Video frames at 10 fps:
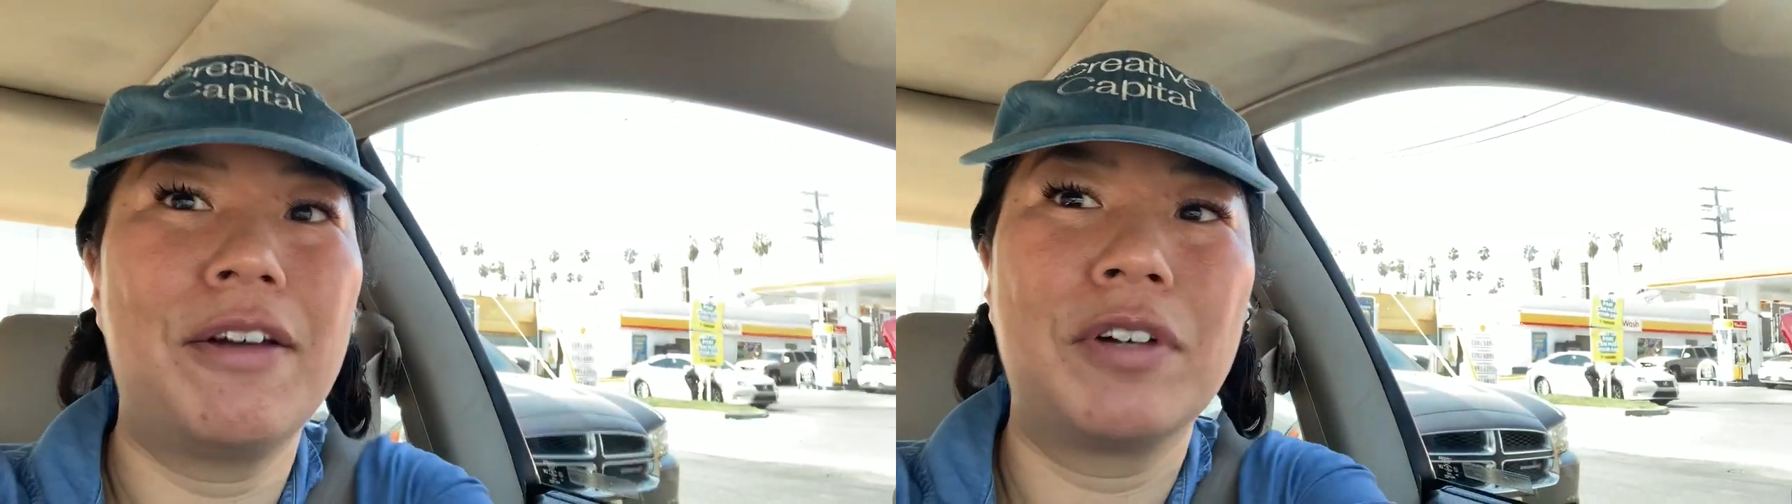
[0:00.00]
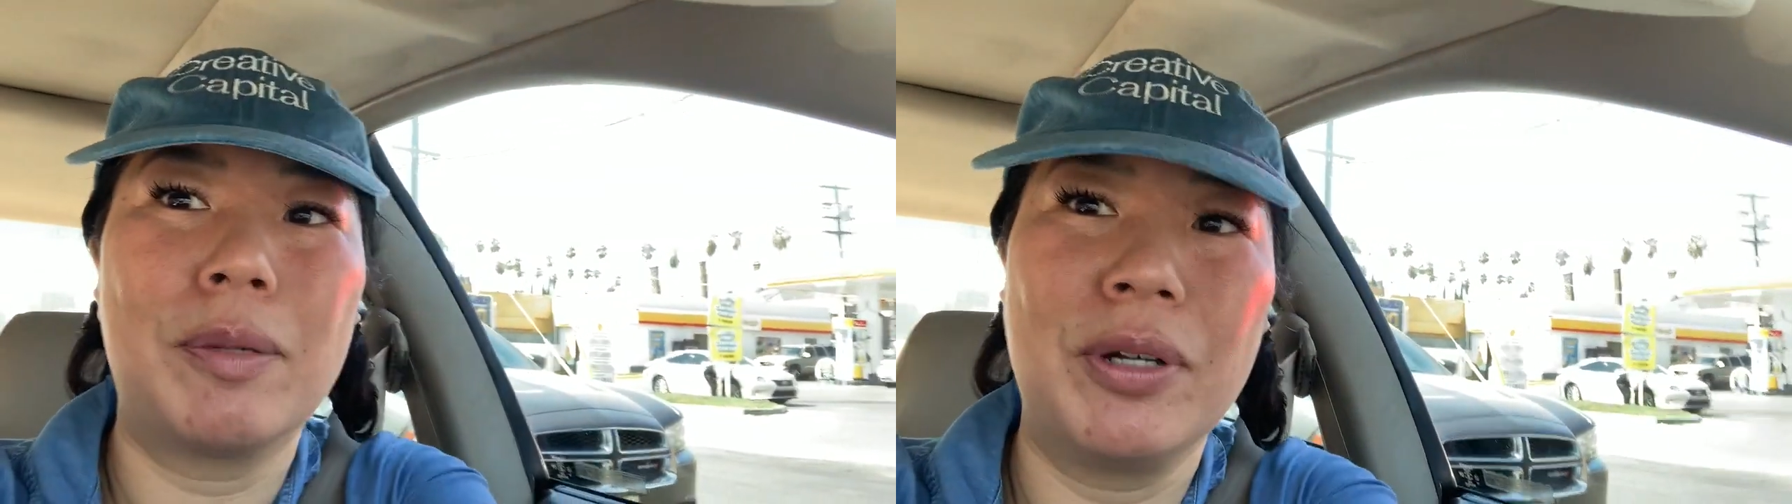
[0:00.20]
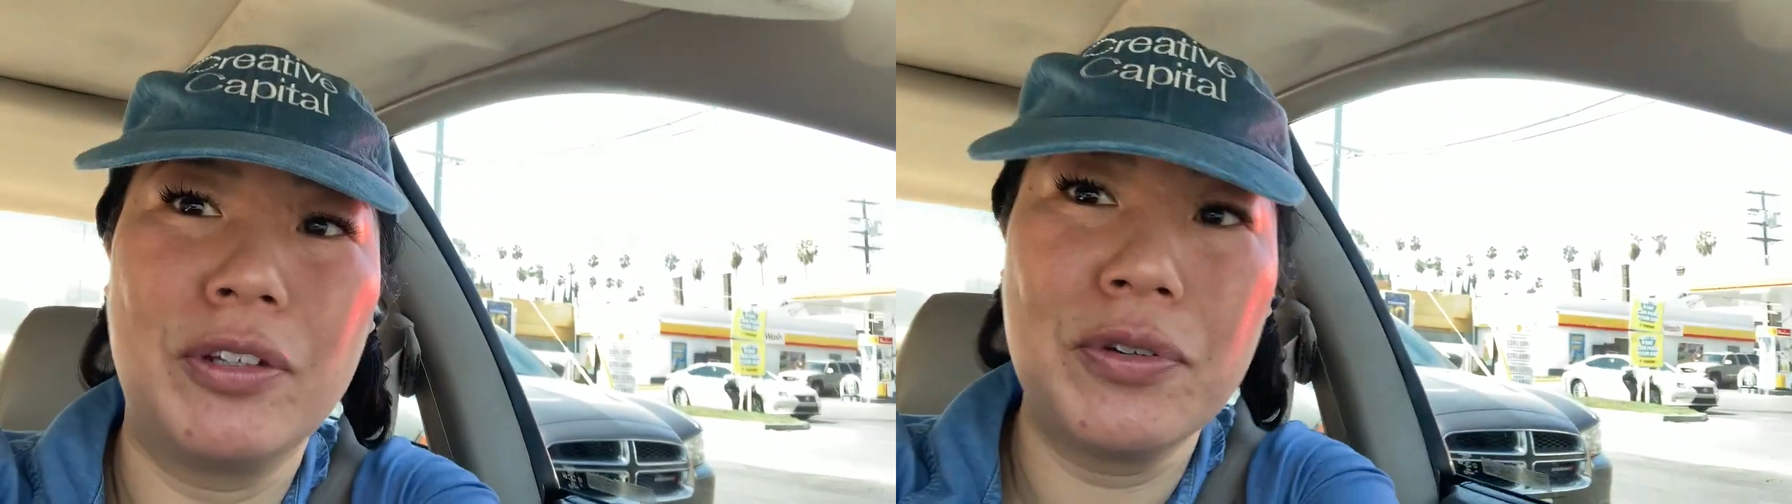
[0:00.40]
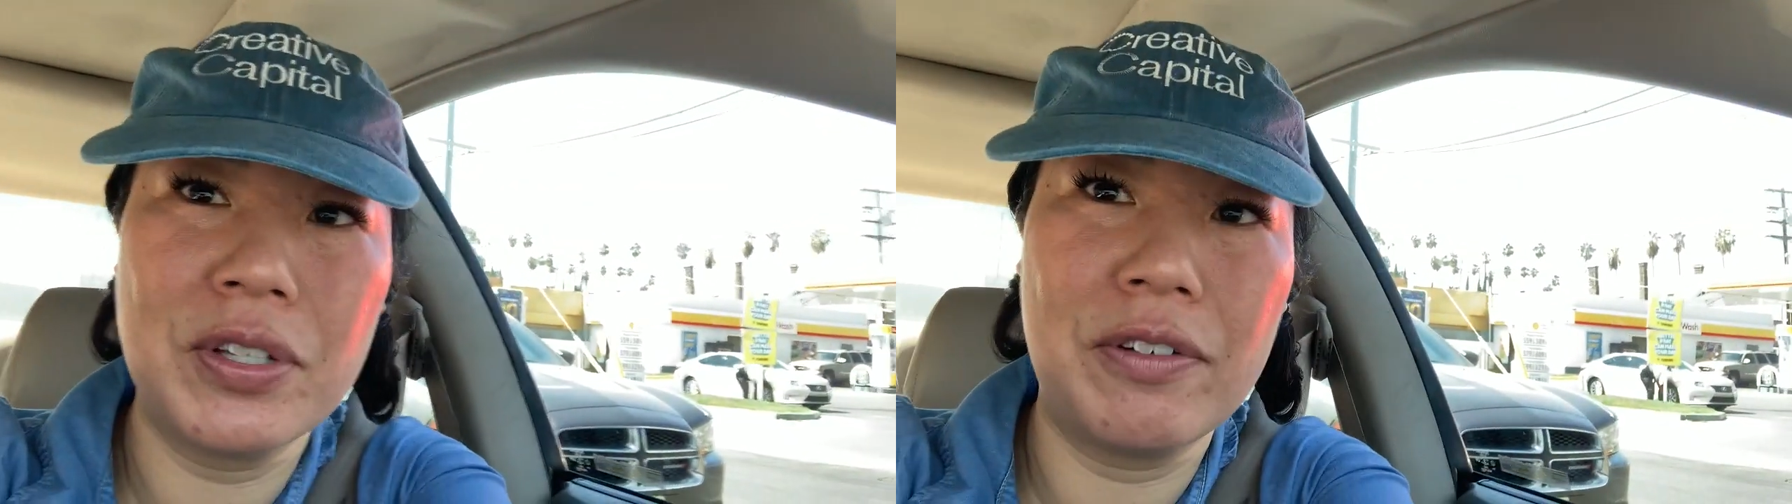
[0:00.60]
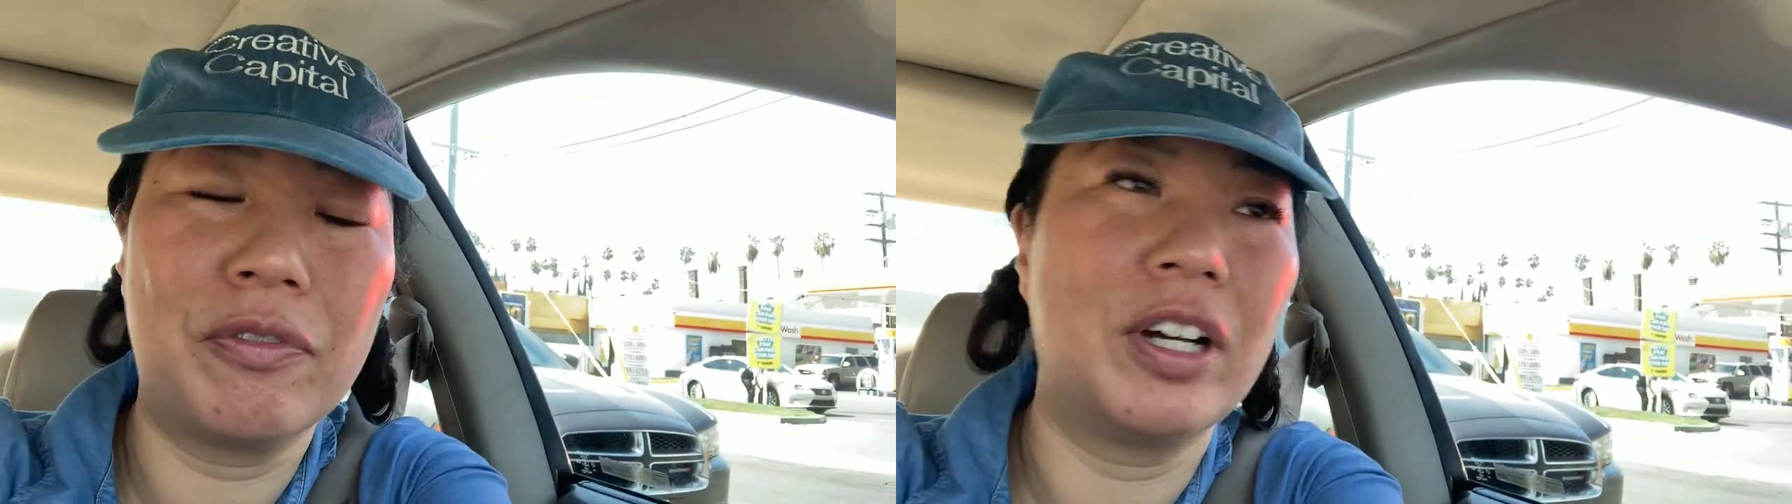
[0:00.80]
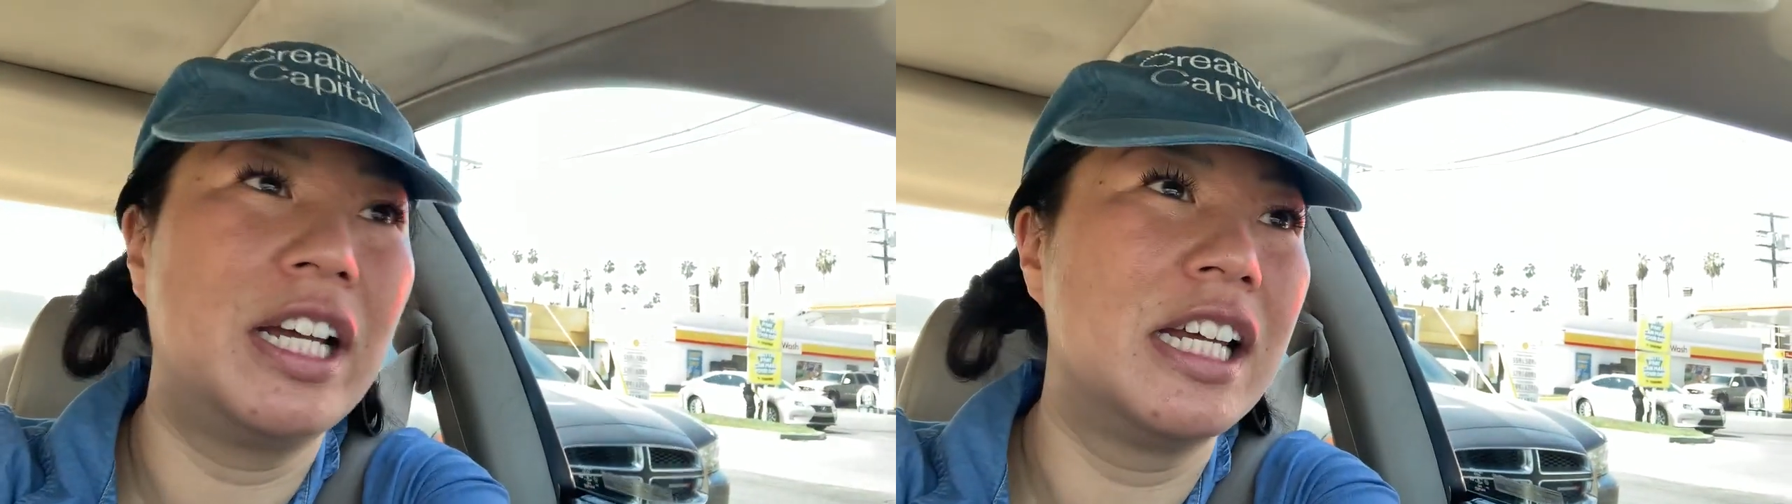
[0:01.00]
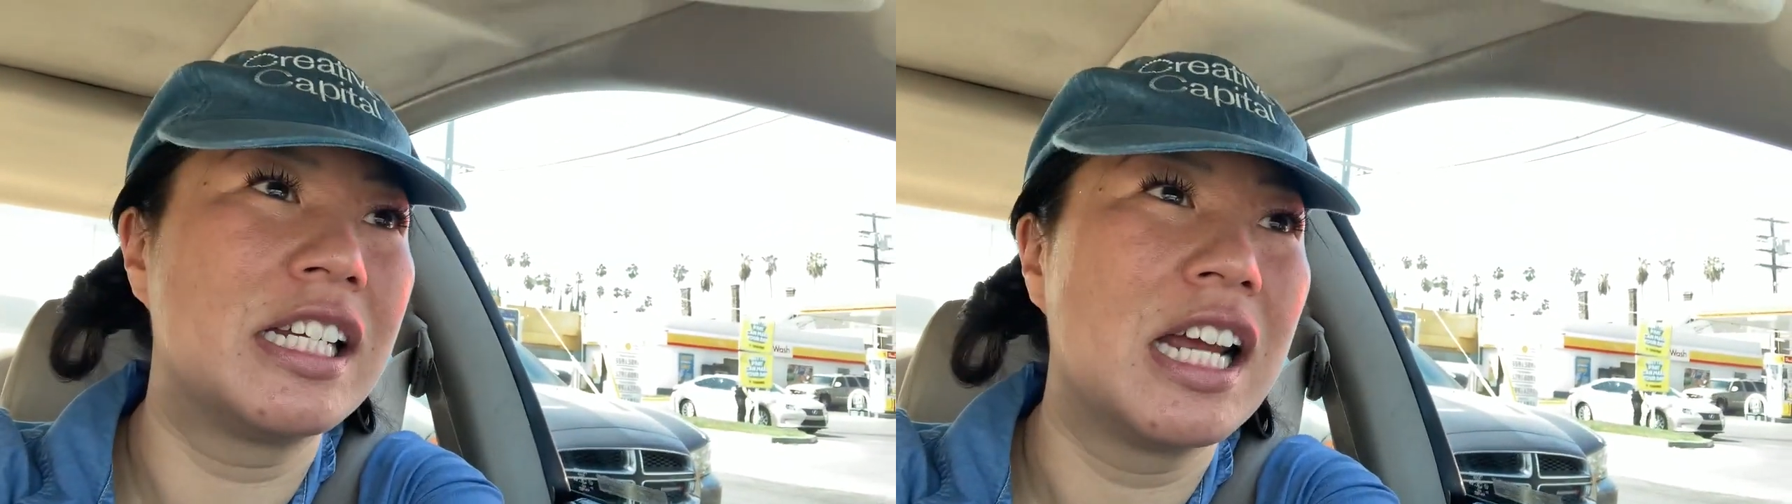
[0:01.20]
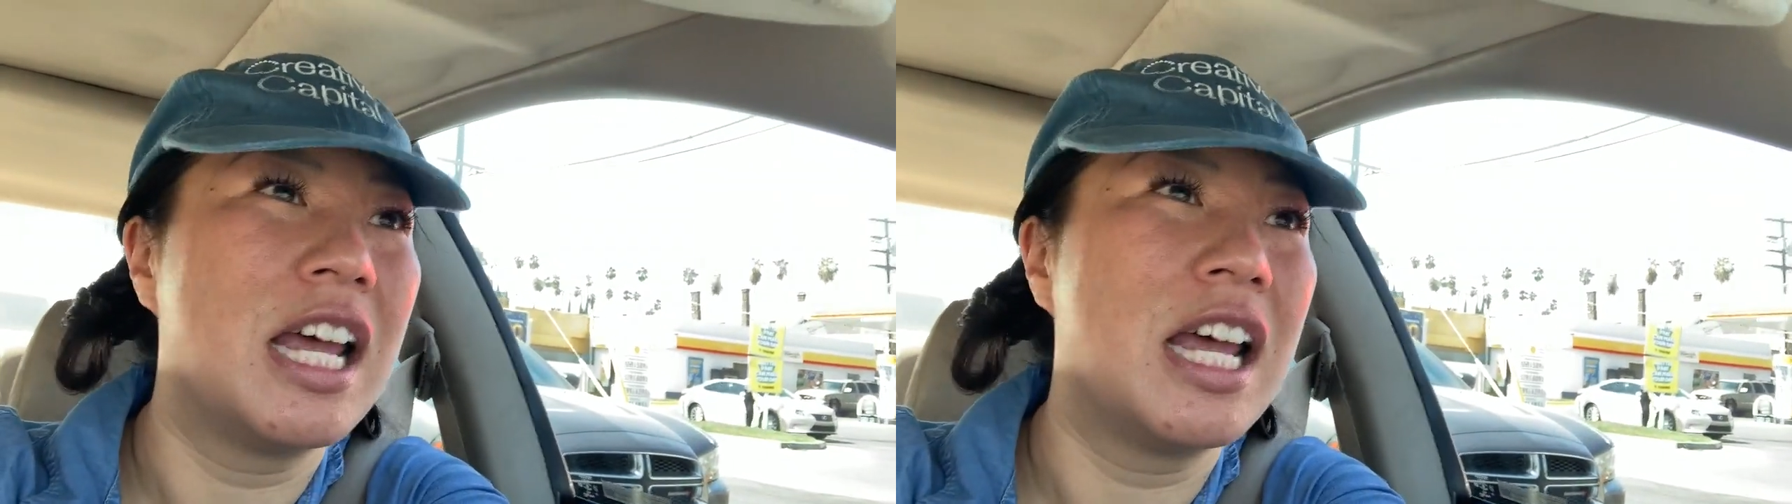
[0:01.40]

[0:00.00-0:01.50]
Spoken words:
I'm gonna put those in the fridge.